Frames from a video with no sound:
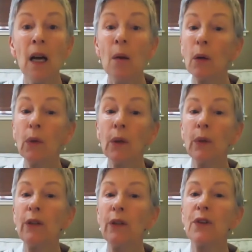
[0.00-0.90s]
But when we
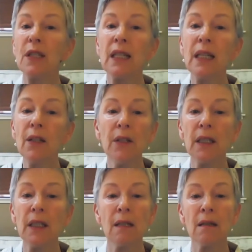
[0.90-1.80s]
first hear it,
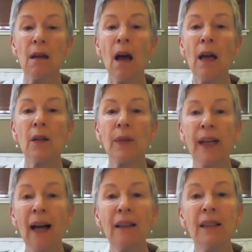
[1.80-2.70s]
it is not a
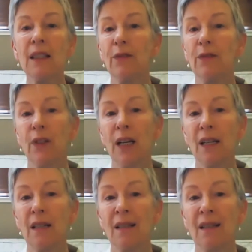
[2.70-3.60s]
reality for
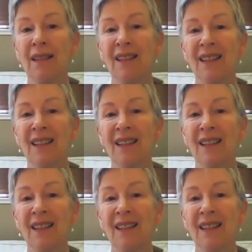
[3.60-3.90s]
us.